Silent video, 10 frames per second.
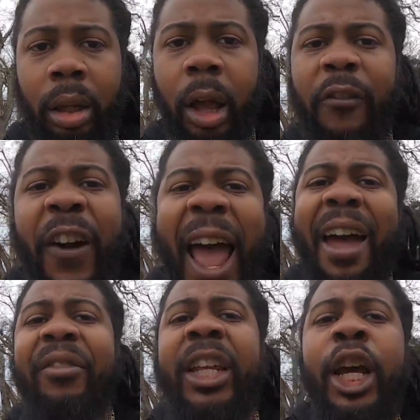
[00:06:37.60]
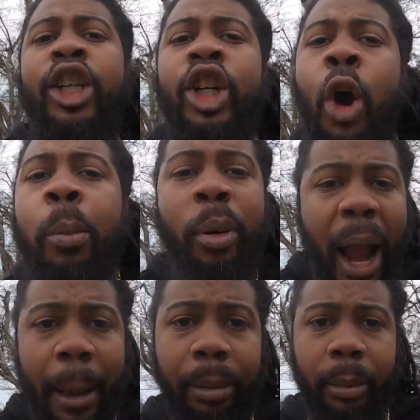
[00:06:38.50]
for having no
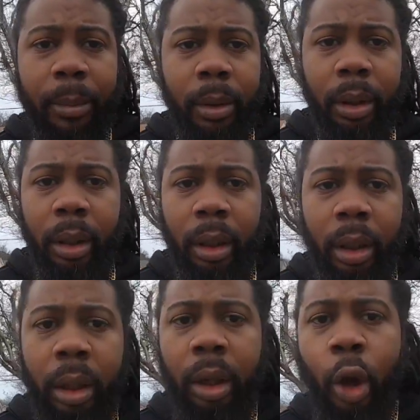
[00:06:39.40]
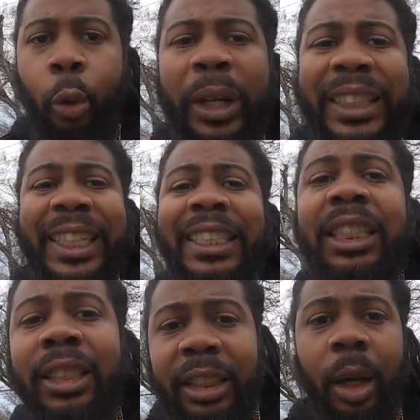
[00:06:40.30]
problem with
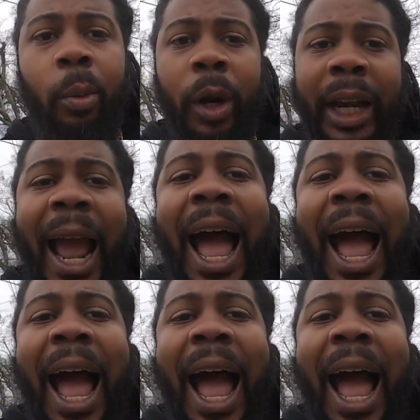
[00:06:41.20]
teaching someone